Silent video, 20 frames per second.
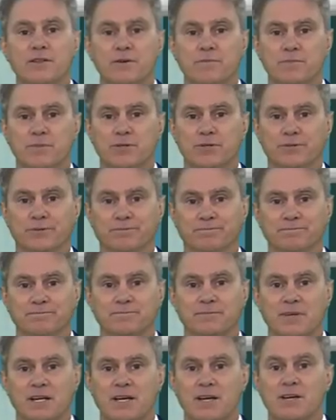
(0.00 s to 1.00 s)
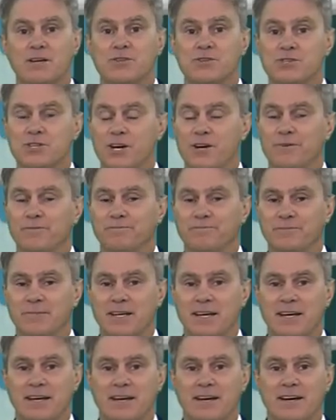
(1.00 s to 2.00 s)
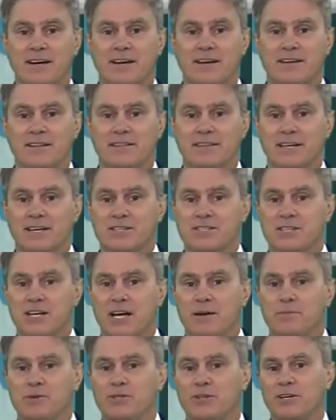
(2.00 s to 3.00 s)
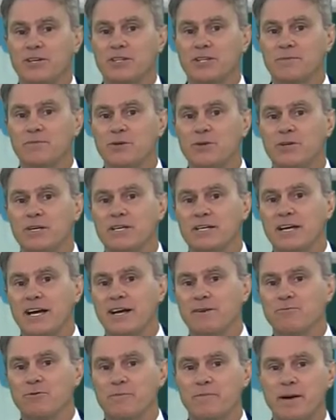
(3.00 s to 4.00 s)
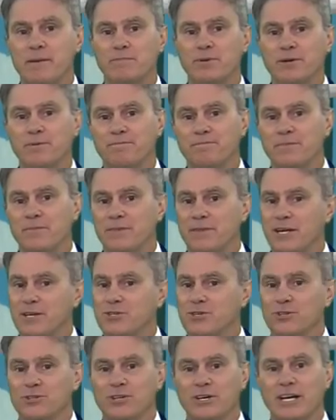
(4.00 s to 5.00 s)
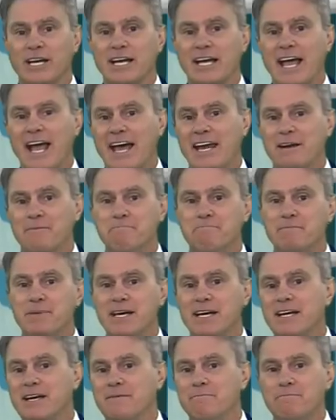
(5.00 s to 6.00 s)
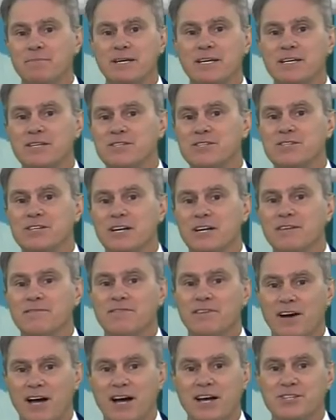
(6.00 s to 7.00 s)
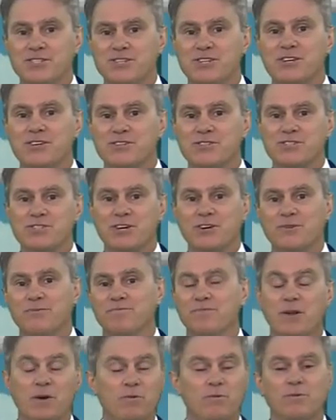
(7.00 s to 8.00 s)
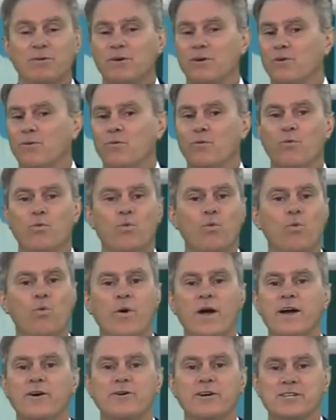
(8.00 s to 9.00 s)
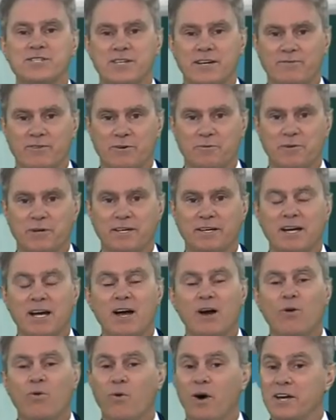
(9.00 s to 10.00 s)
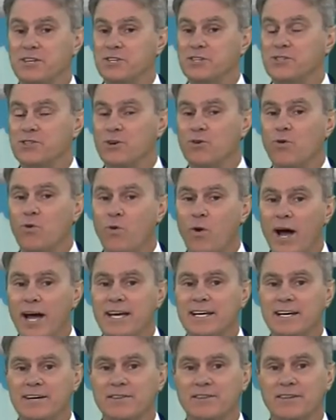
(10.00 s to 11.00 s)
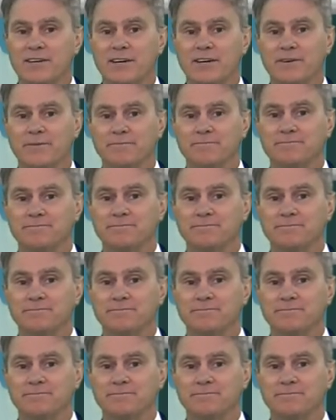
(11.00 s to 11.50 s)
the moon. So, the next time you look at the moon at night, remember that you're looking at a big piece of us. So, where is everyone? Why is it so quiet out there?